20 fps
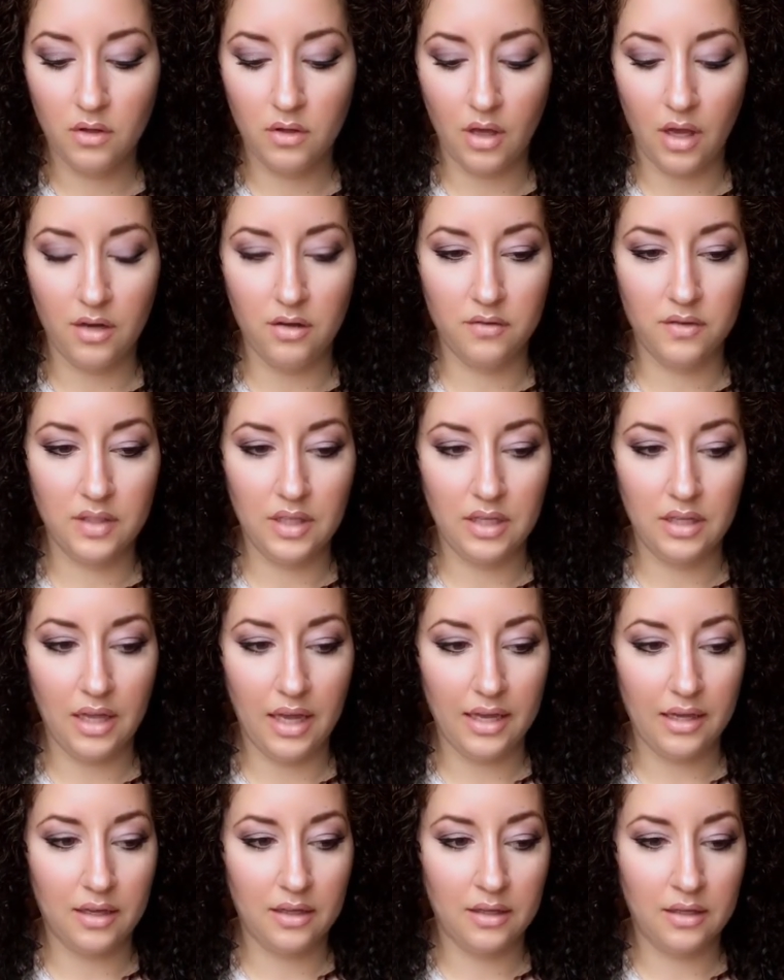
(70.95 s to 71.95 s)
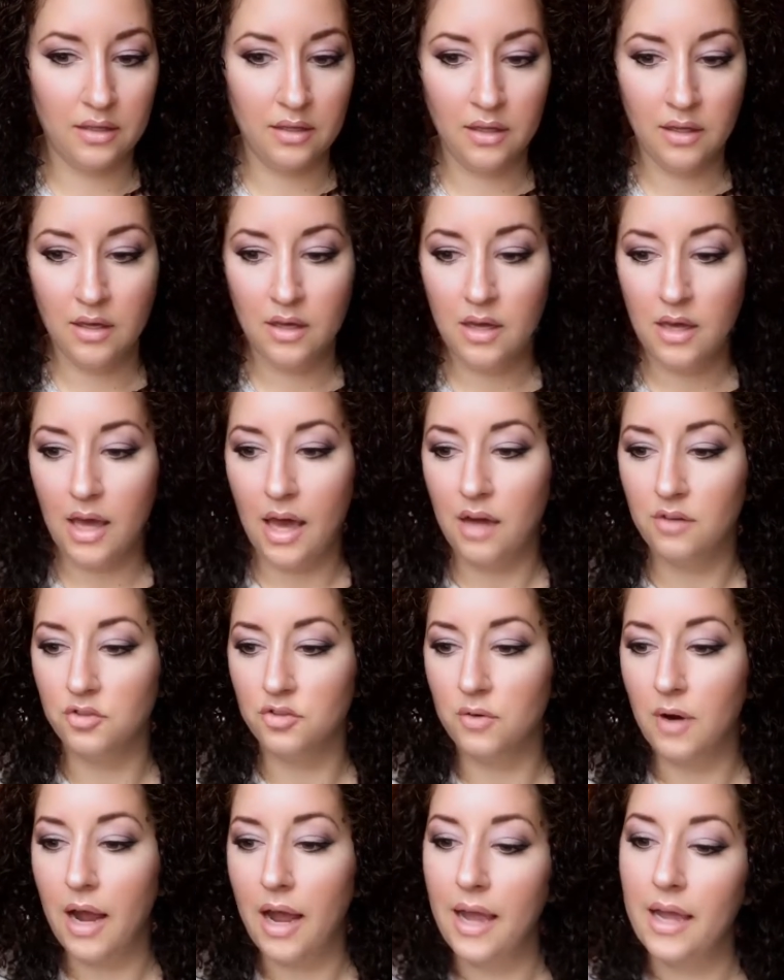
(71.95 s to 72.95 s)
I don't really like how
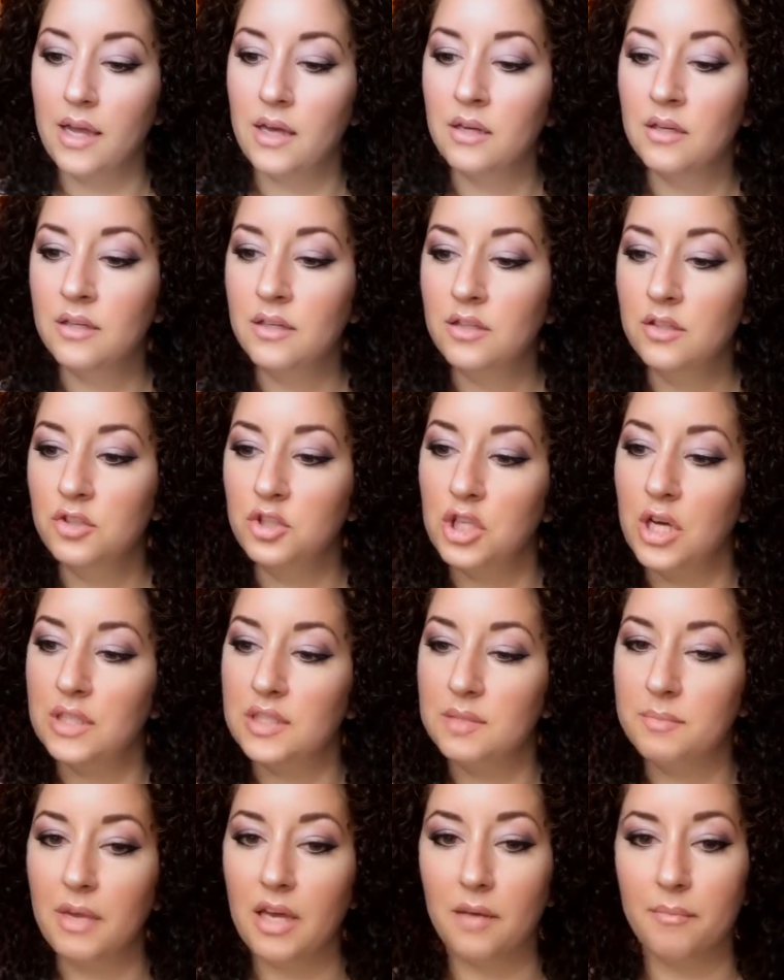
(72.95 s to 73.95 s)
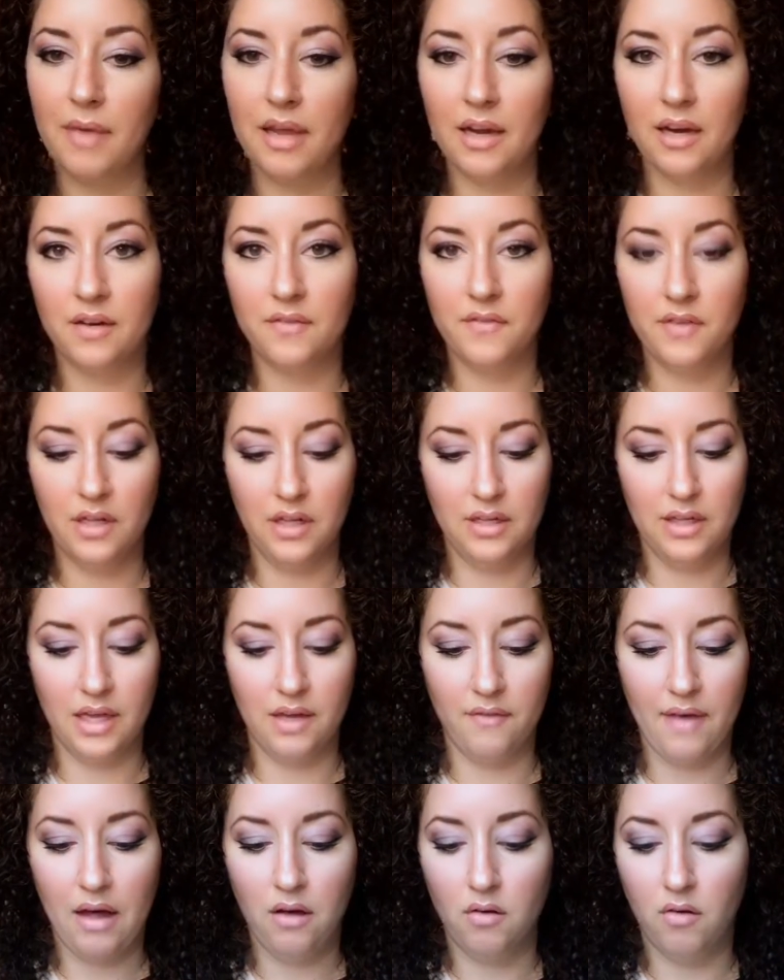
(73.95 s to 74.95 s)
dry gels make my hair feel, and they have
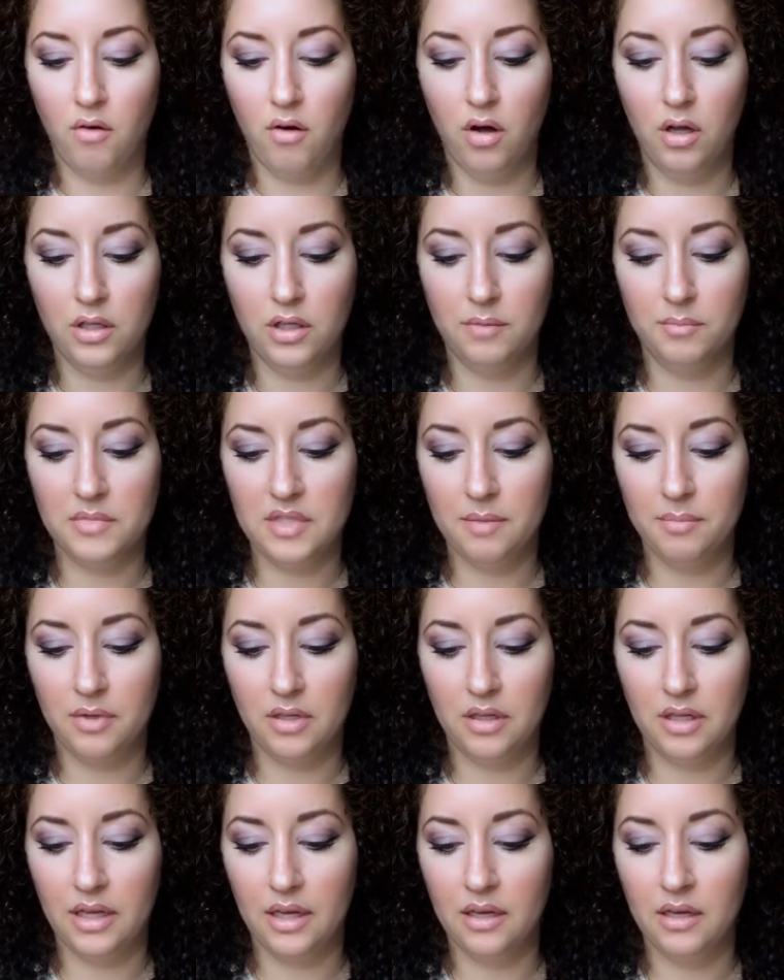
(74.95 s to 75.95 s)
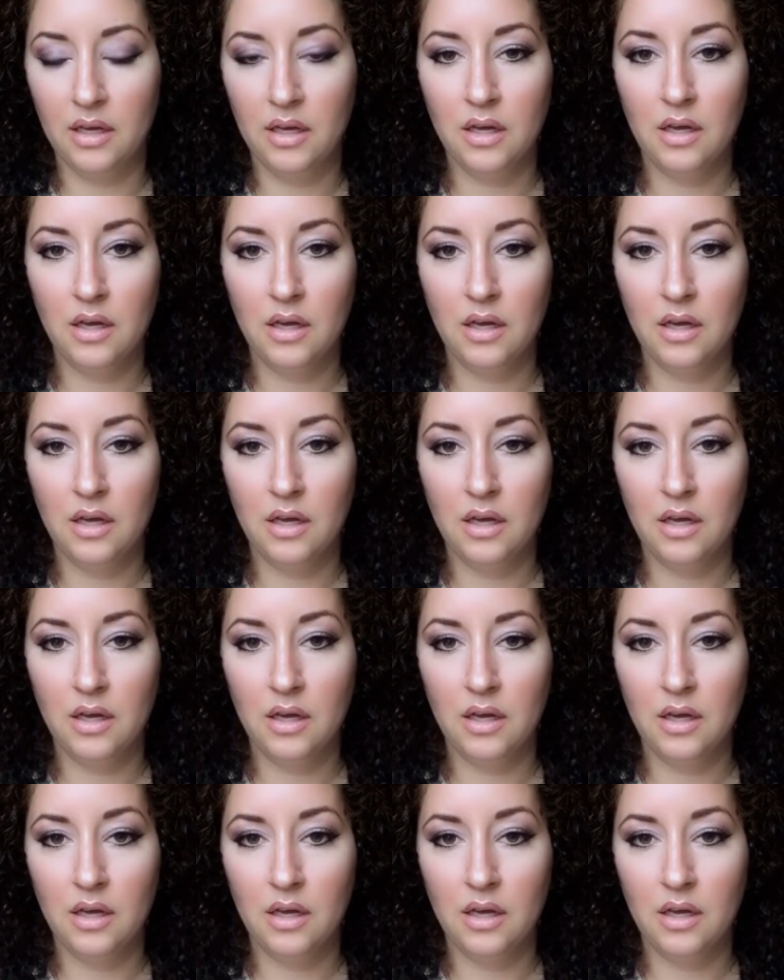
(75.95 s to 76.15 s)
alcohol in them typically.